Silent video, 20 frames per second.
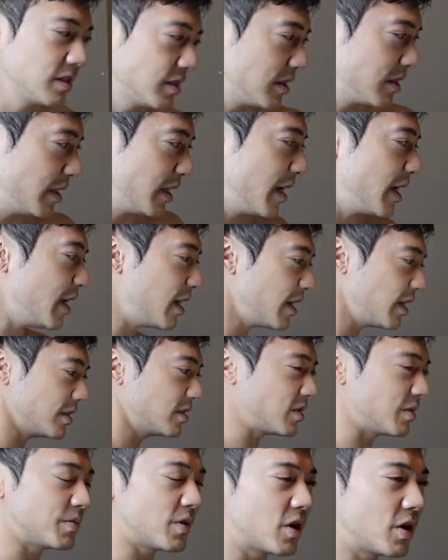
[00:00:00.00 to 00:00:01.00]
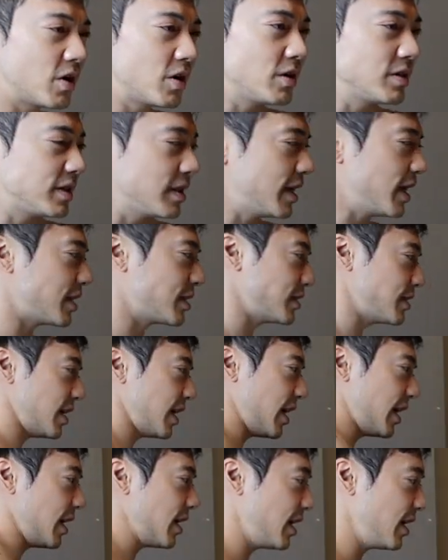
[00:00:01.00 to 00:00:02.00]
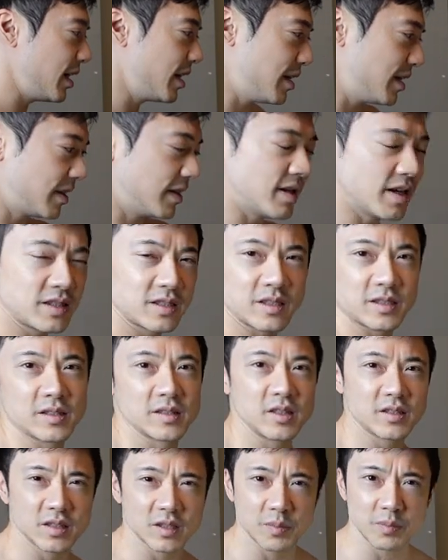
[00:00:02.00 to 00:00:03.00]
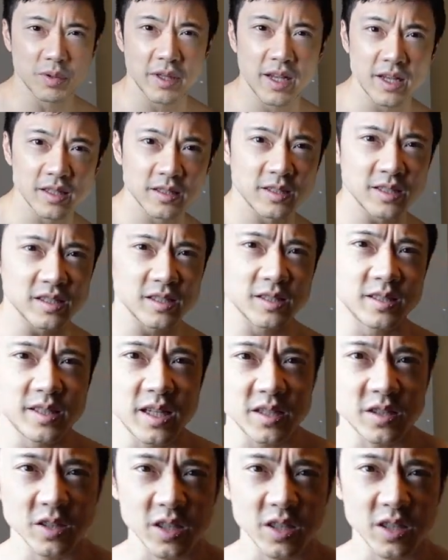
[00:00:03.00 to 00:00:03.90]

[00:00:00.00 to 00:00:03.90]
Today, tomorrow, the next day. It's, it's a plan, it's a set